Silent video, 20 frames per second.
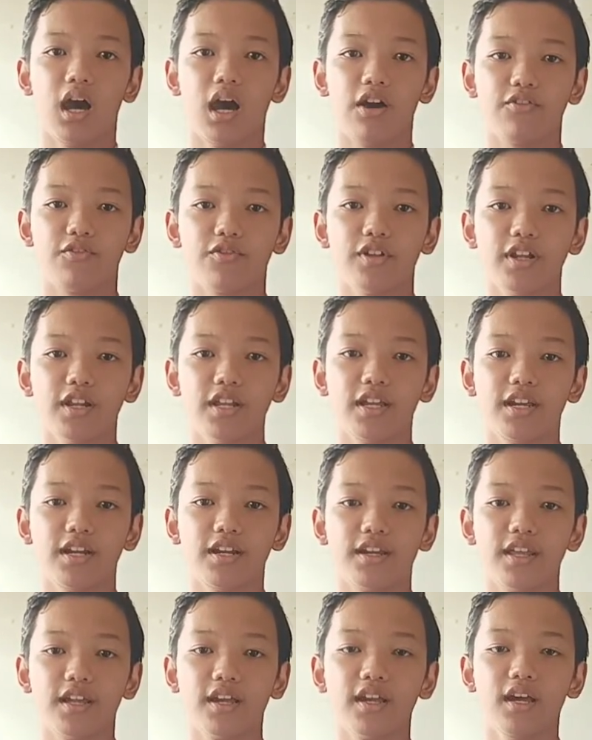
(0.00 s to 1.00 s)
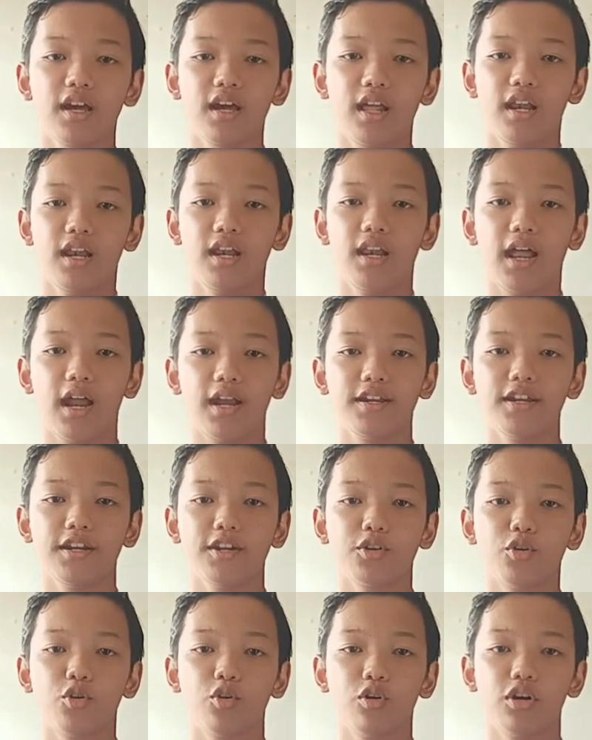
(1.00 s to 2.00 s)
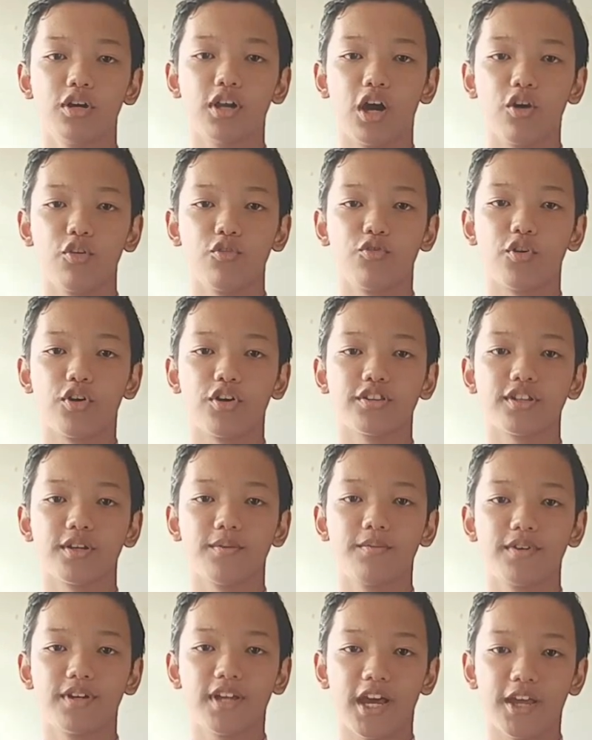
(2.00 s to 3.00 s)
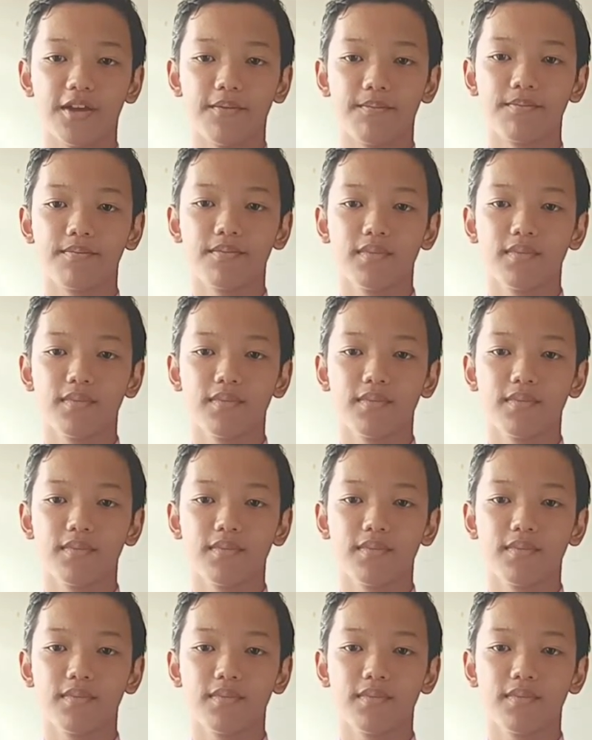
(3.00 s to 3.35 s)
After heating, let it cool down for some time.